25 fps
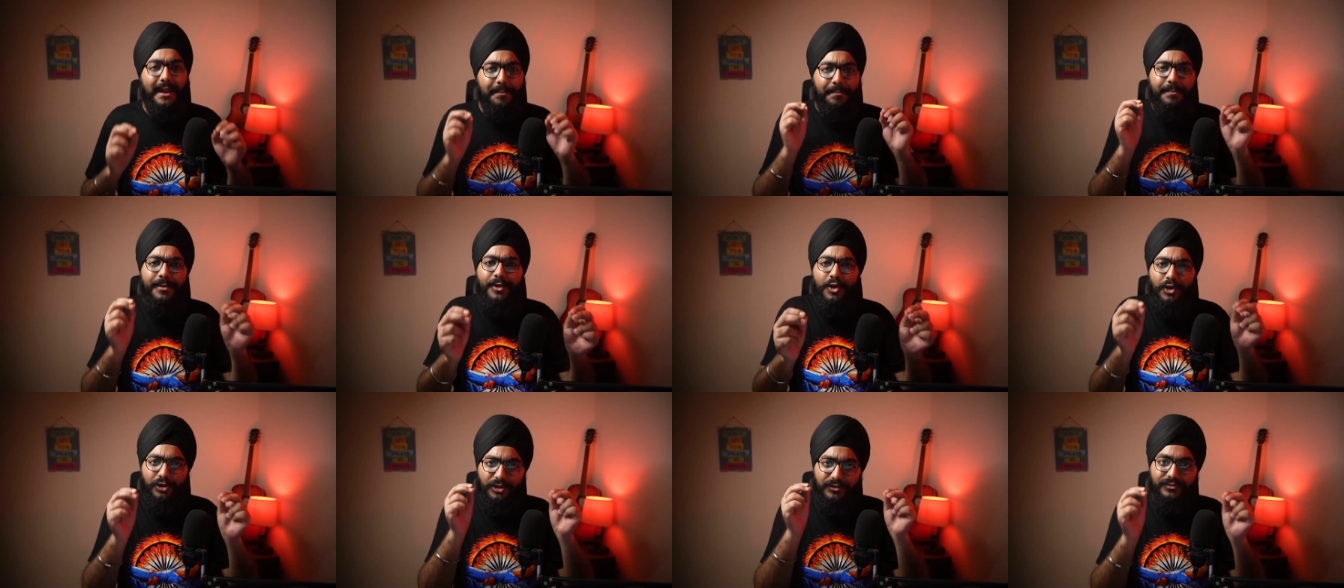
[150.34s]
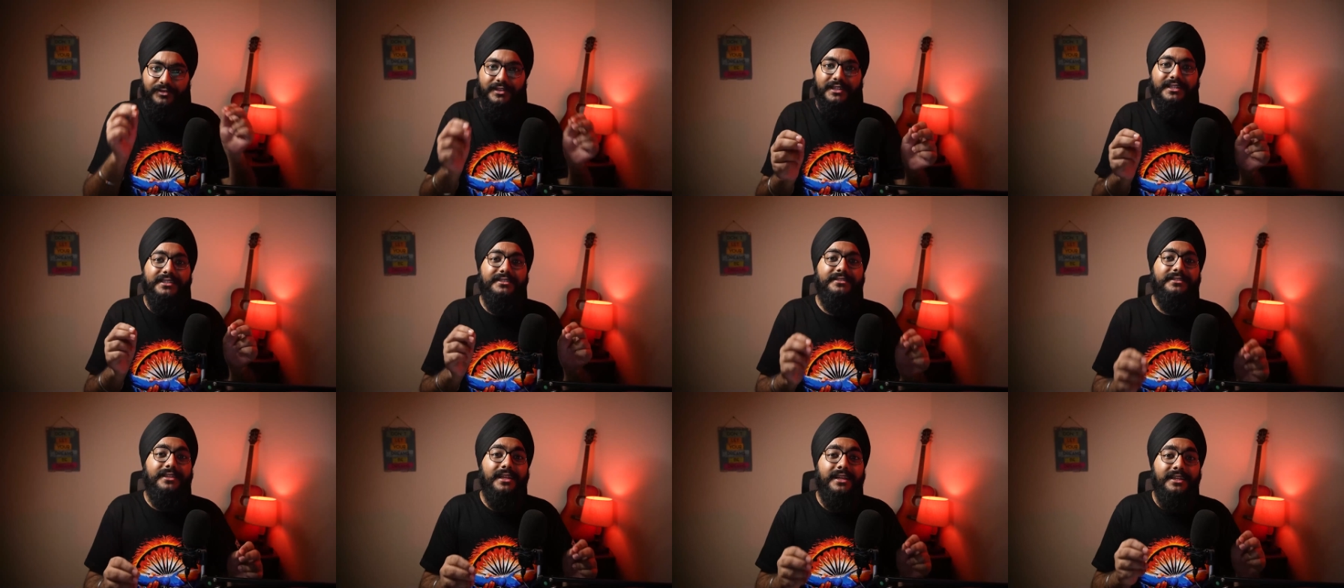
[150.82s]
And because of
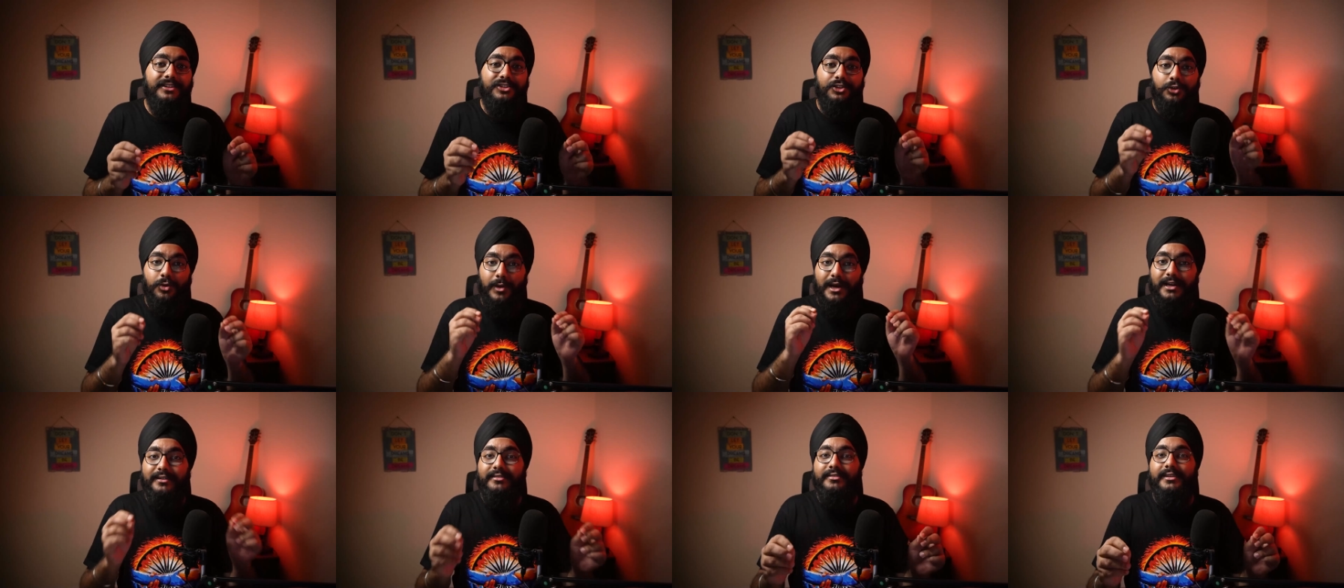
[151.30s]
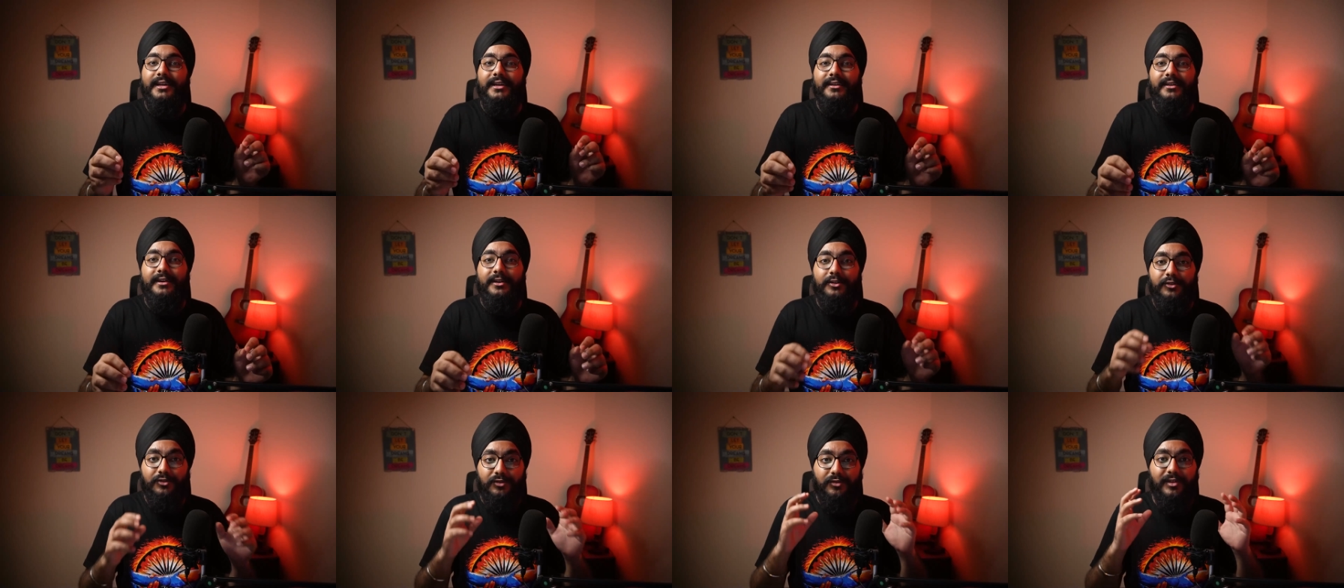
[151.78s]
these things, you know, I said
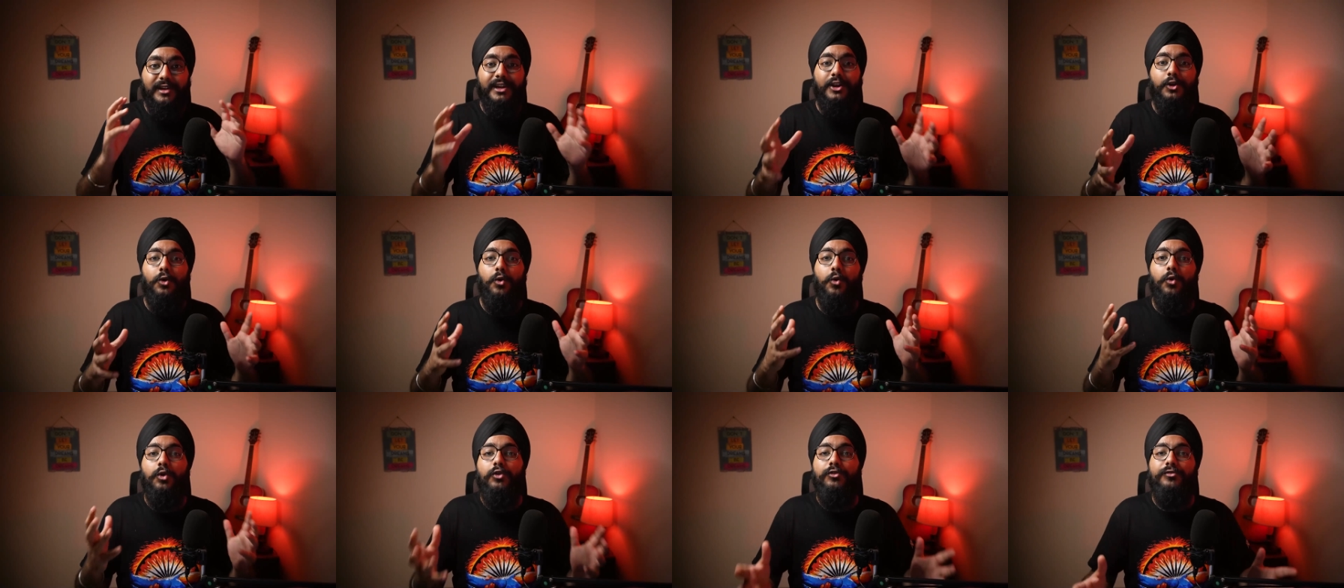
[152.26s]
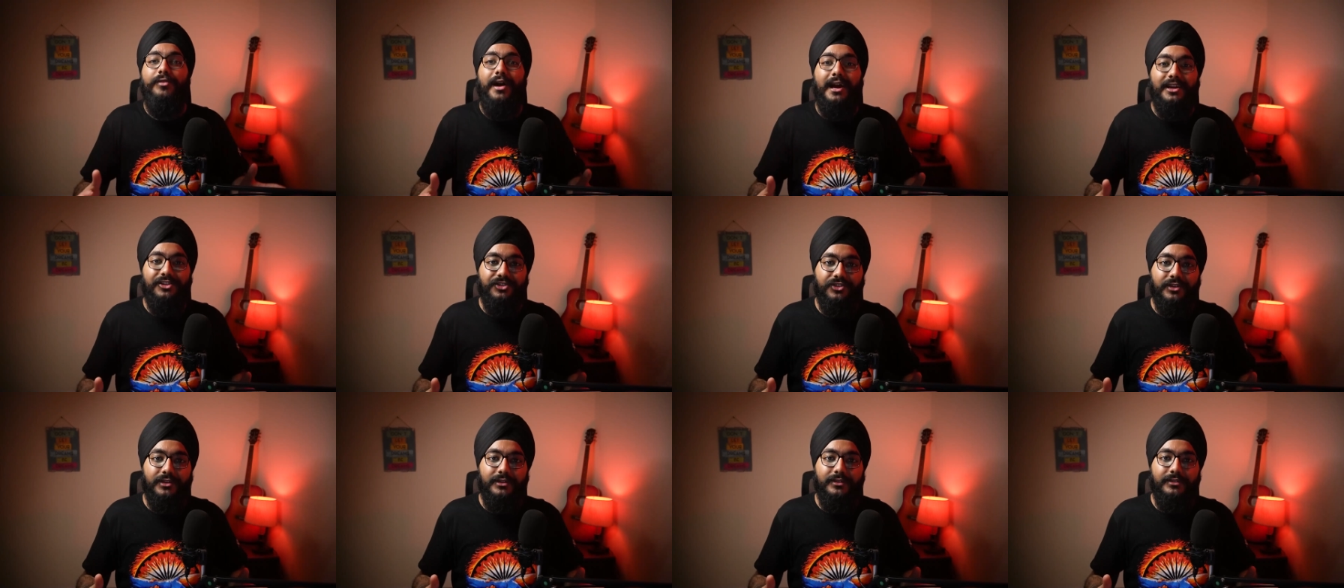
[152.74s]
it's very
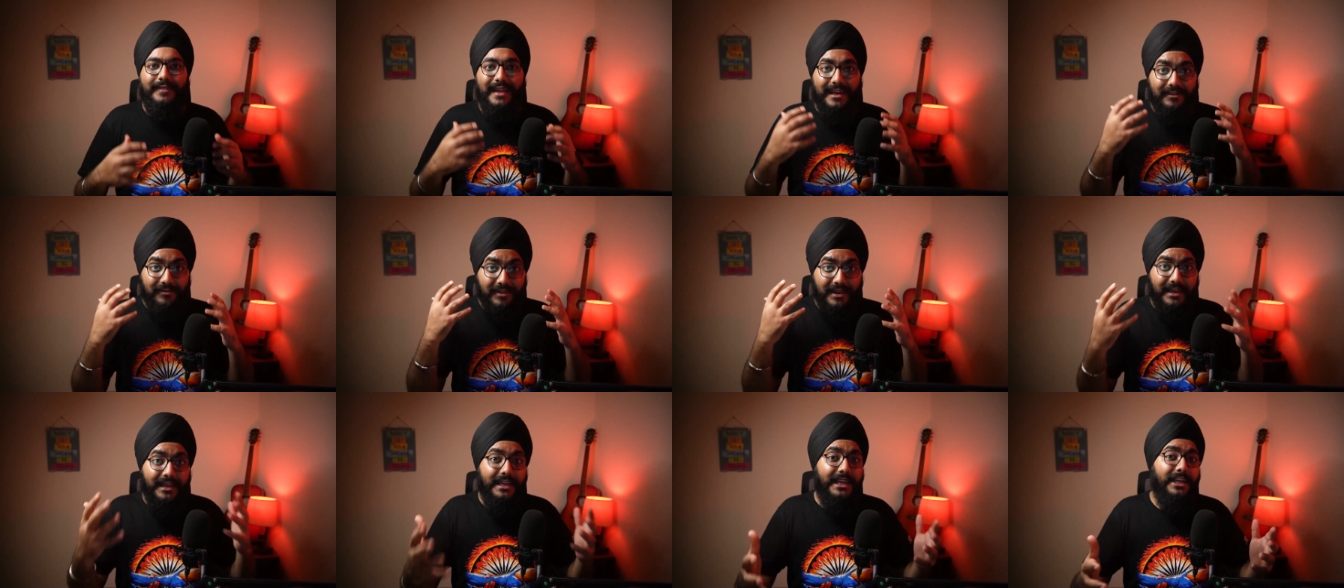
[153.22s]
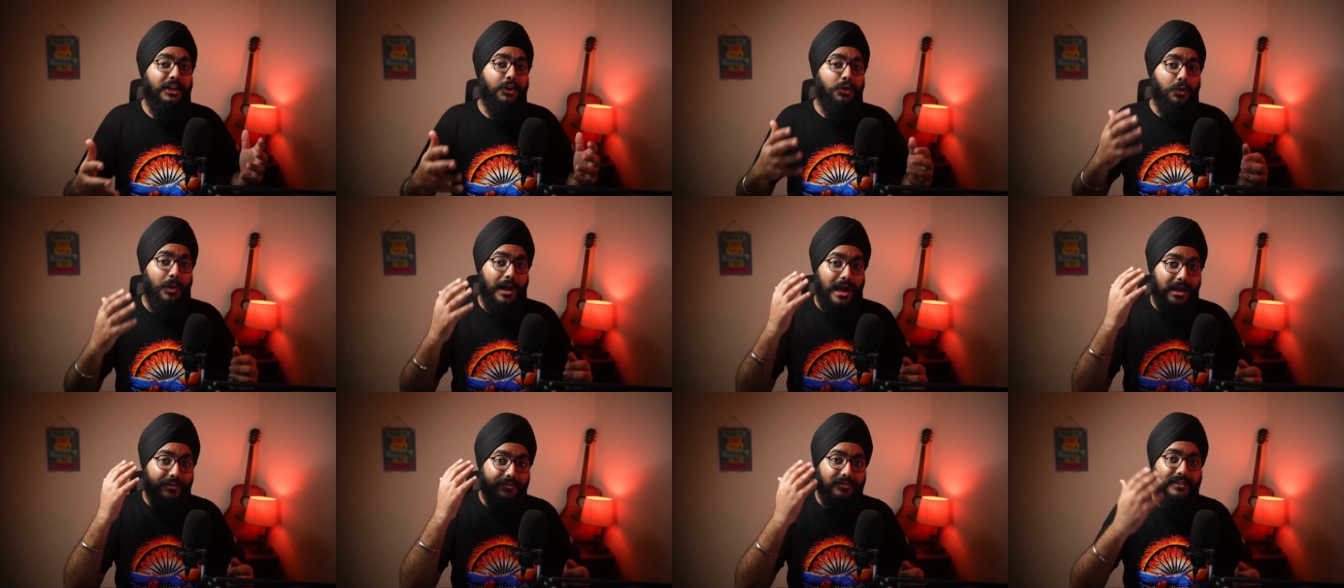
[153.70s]
old-fashioned that we need to
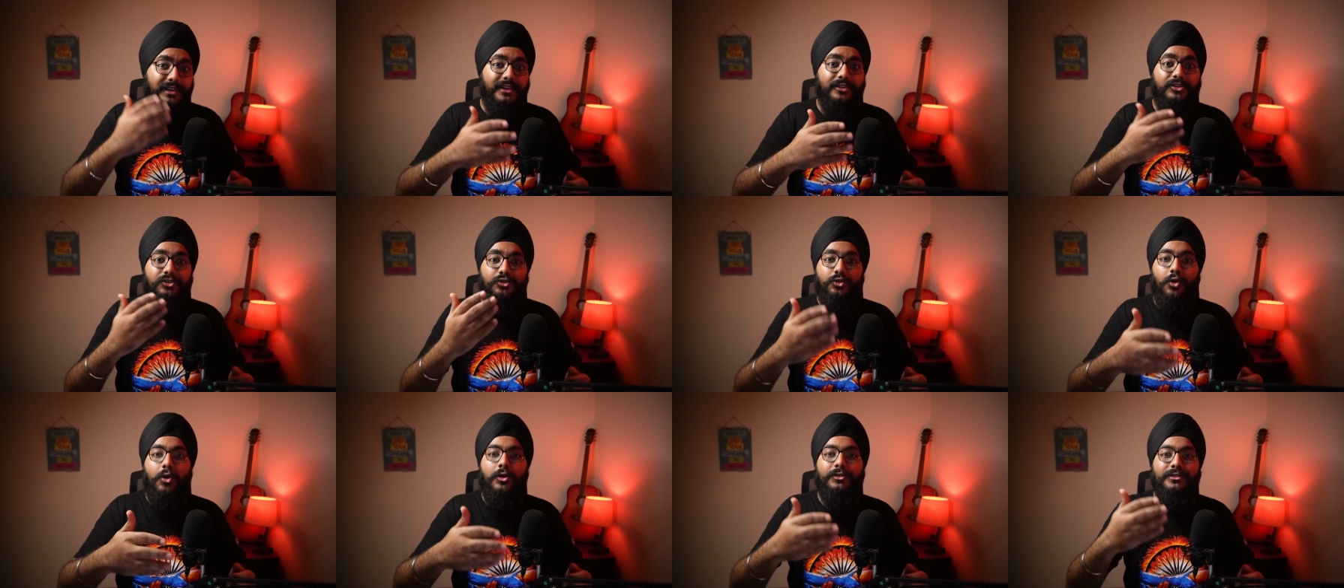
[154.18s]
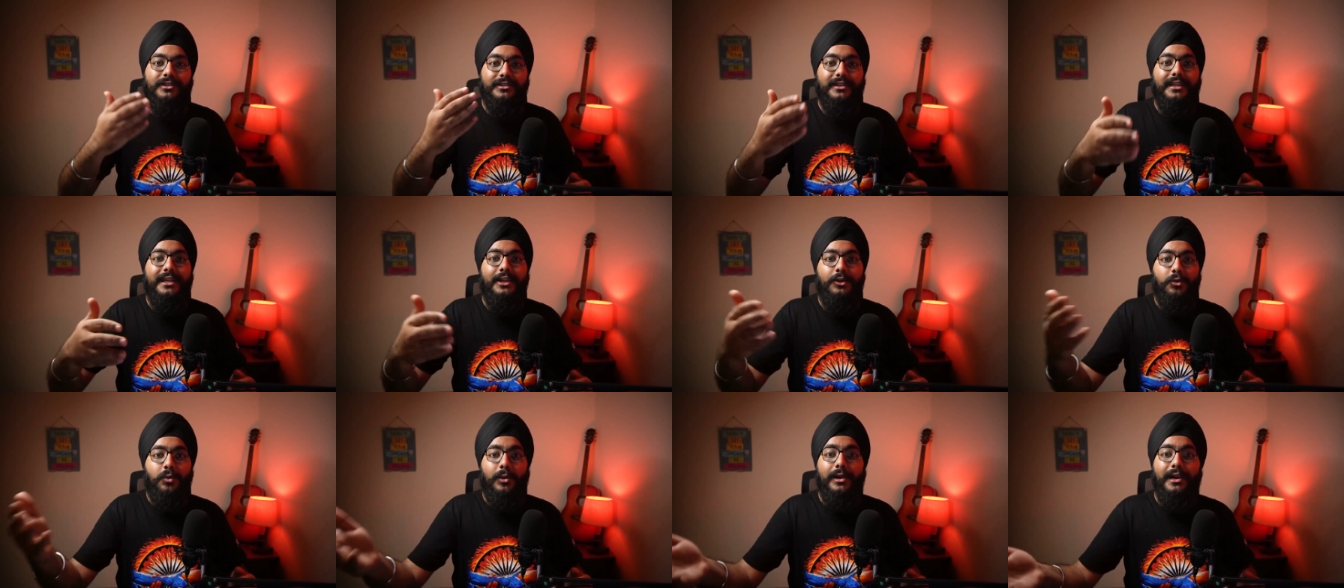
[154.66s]
have these songs at the
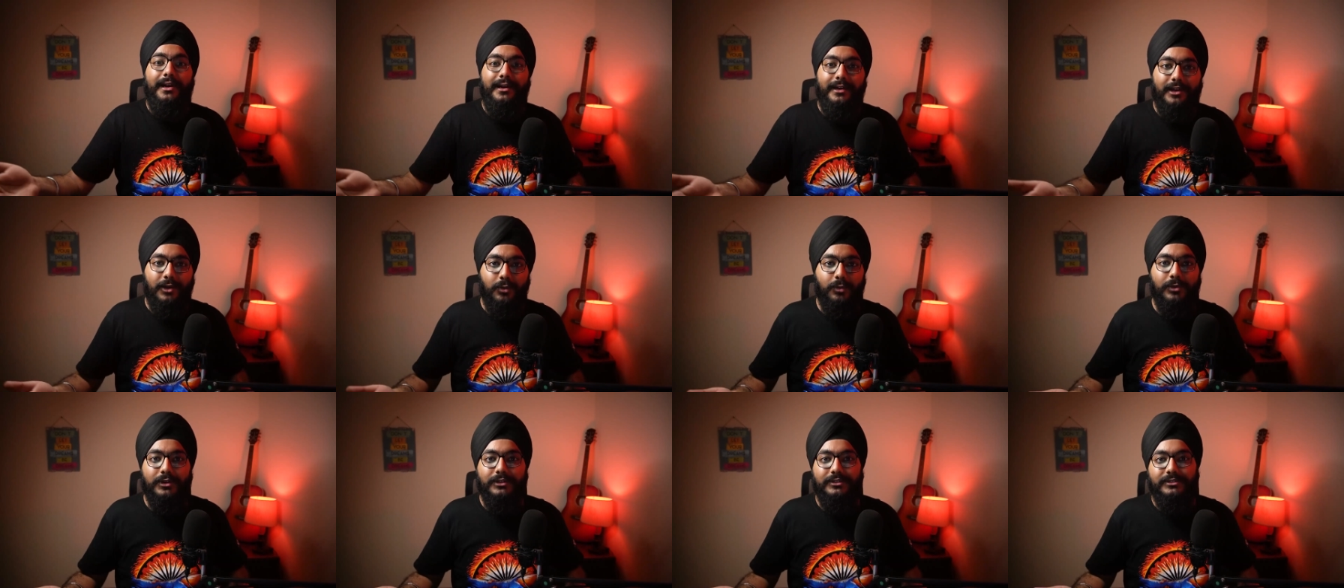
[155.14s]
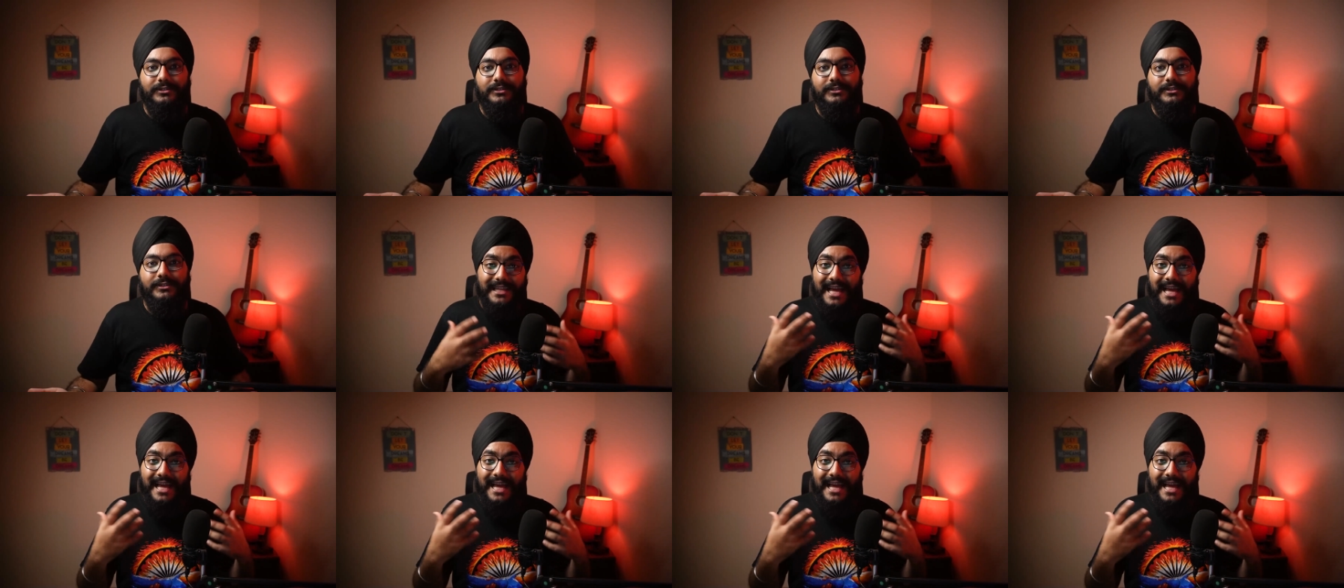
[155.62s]
equal intervals.